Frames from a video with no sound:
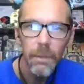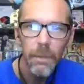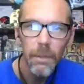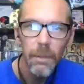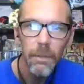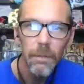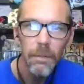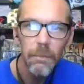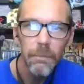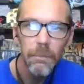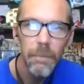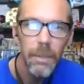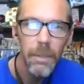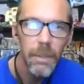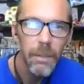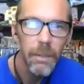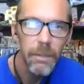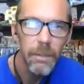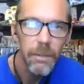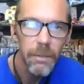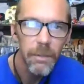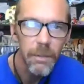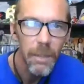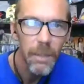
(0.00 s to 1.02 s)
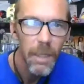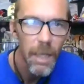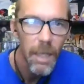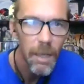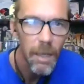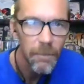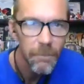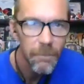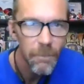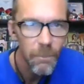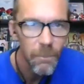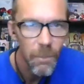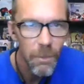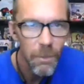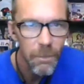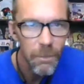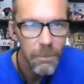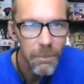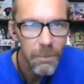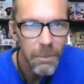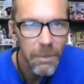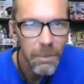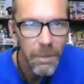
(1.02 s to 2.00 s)
because after Walt and
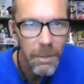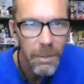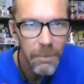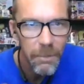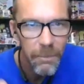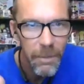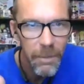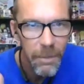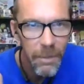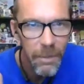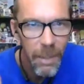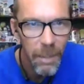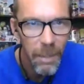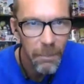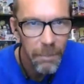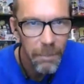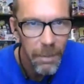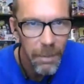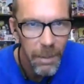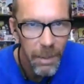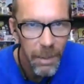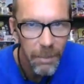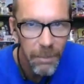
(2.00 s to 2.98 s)
Steve at 10 p.m.